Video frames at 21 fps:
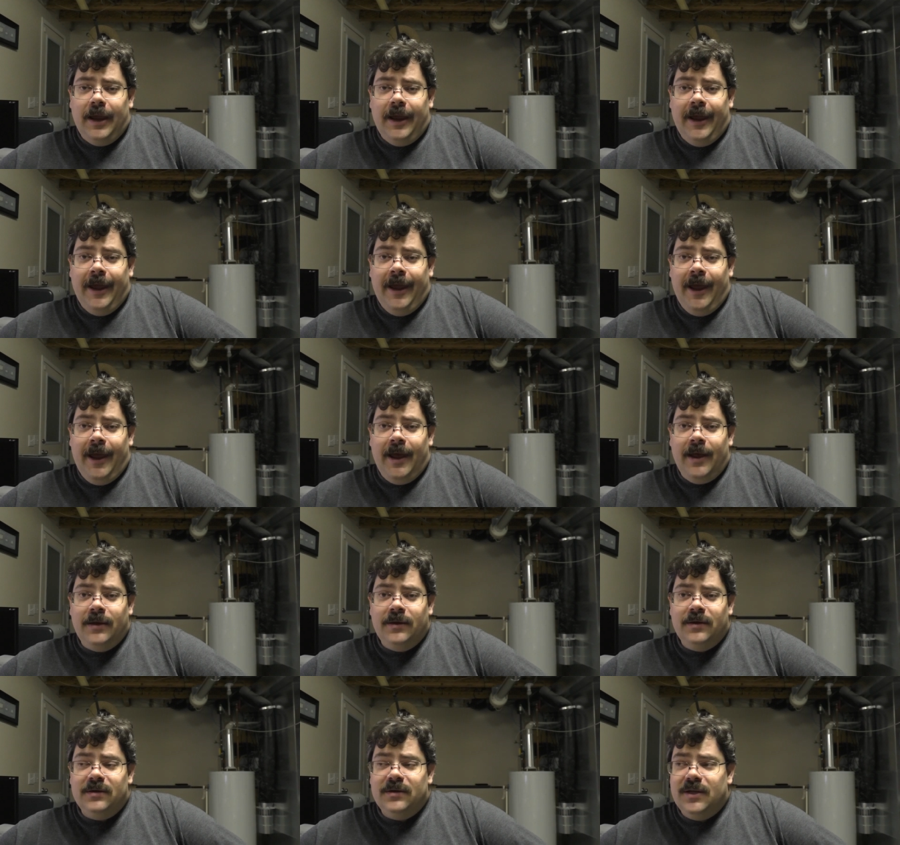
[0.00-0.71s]

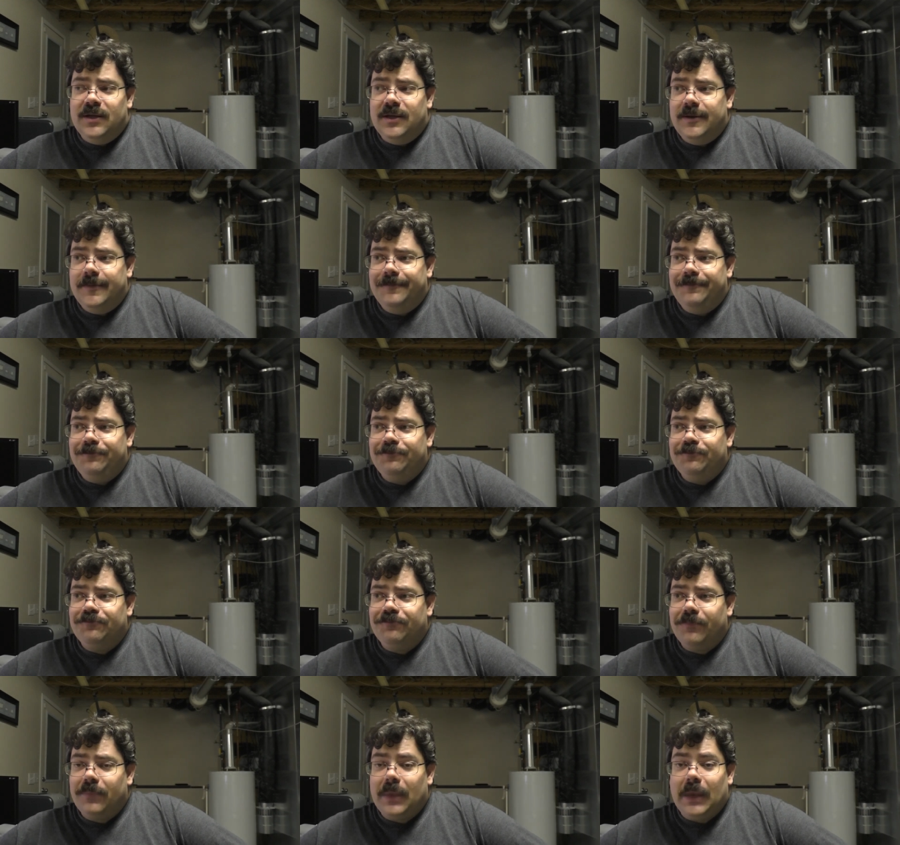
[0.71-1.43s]
and
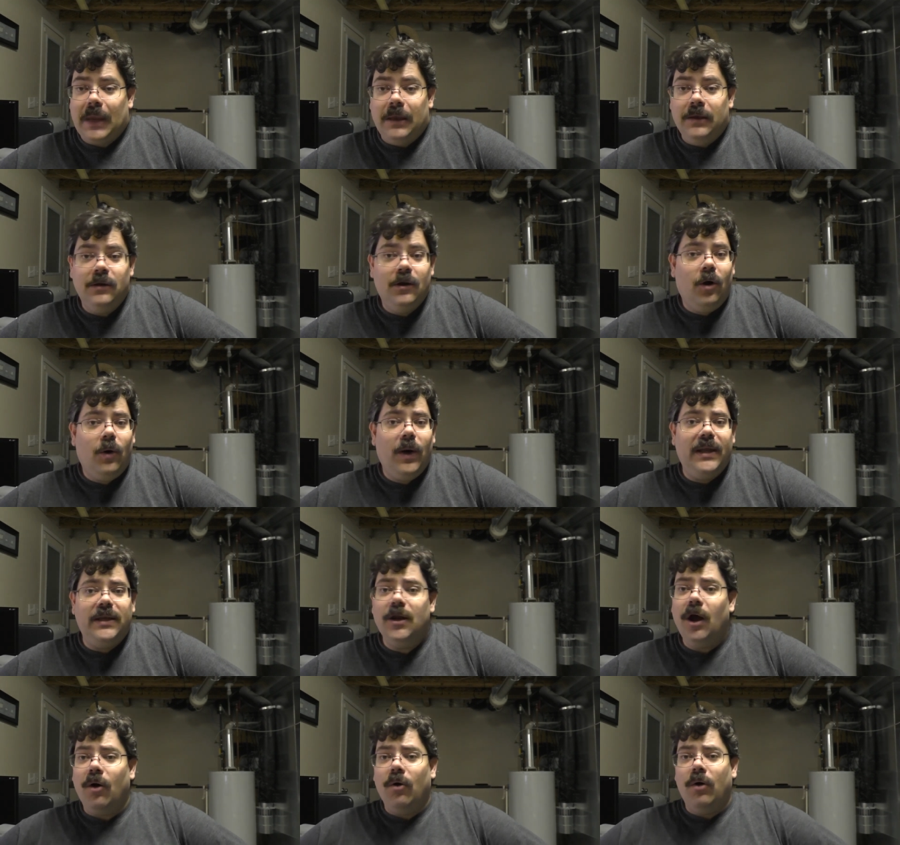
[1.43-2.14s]
you know
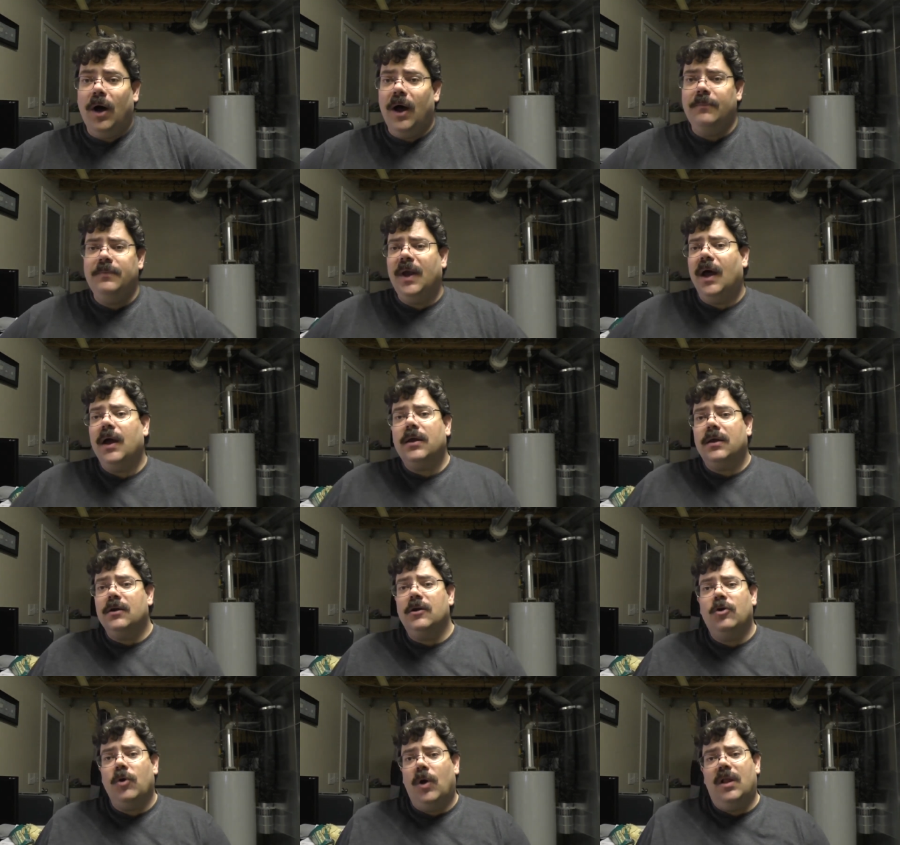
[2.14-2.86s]
what? No, I'm not
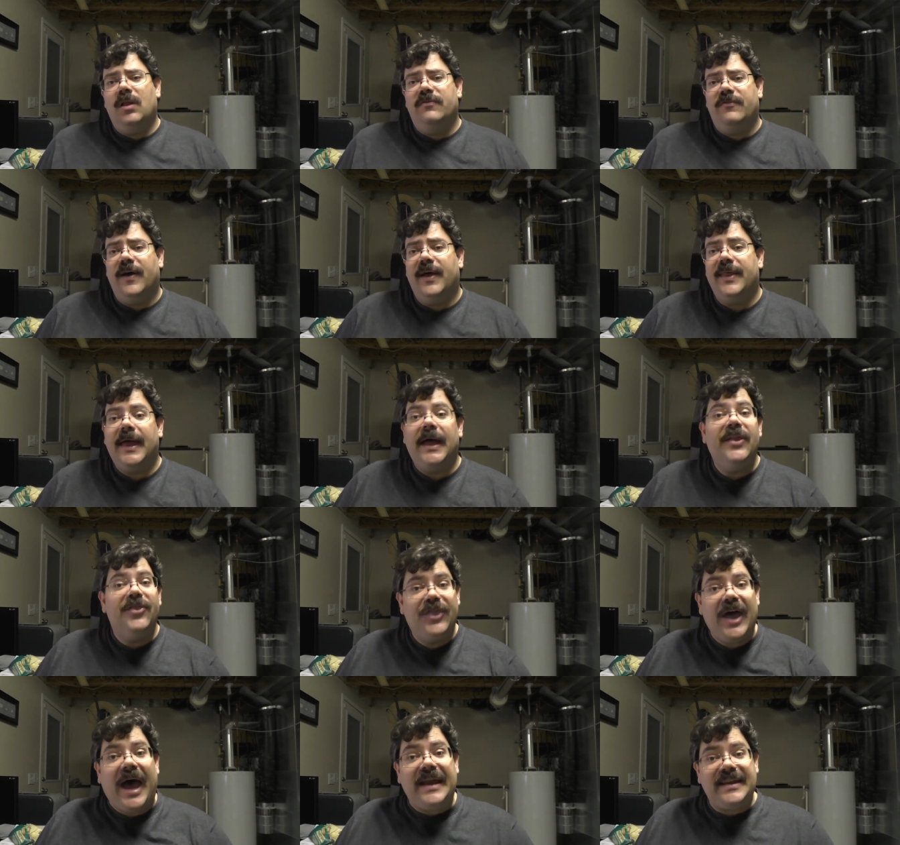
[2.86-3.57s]
going to qualify that.
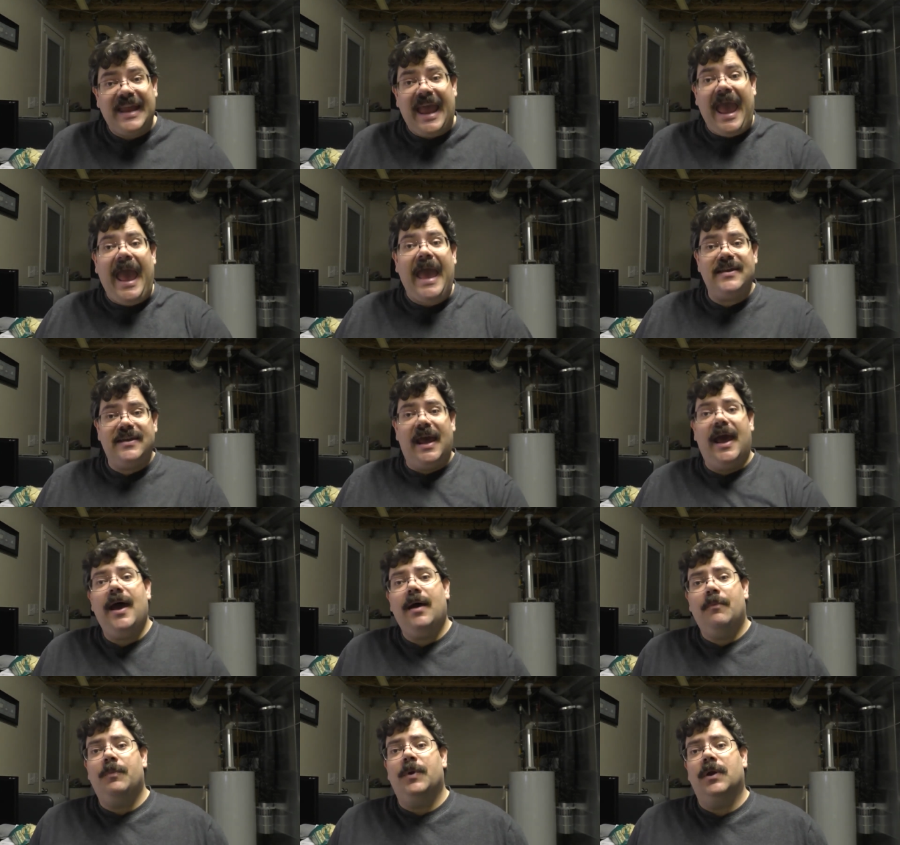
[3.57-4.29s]
That can't
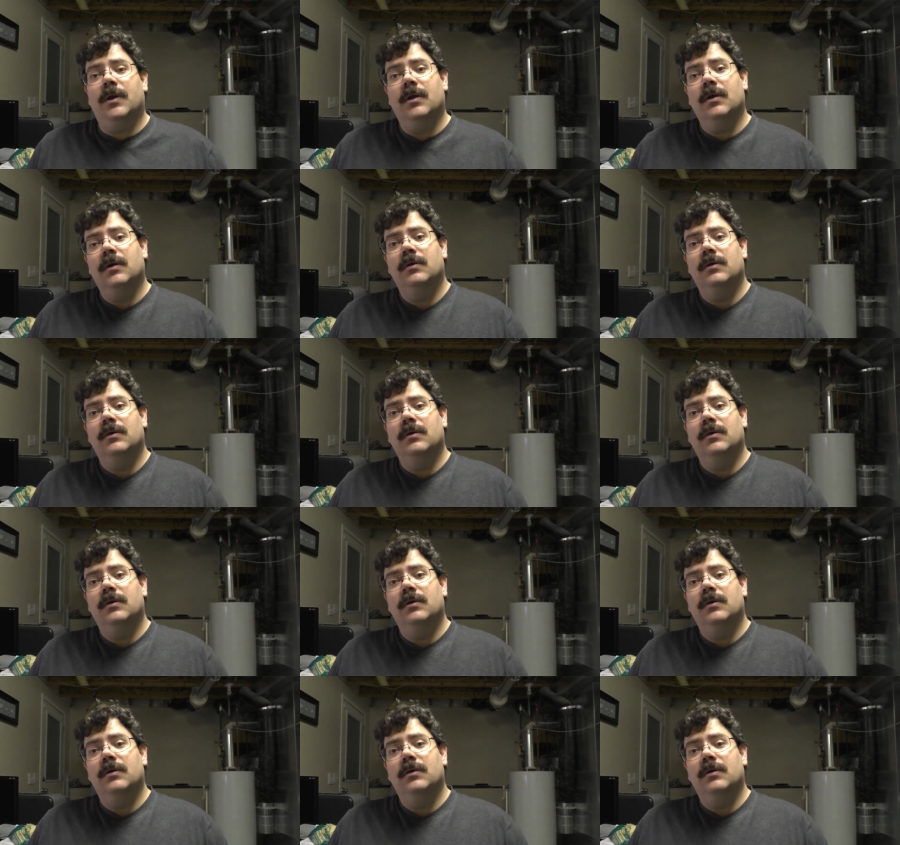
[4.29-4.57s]
happen.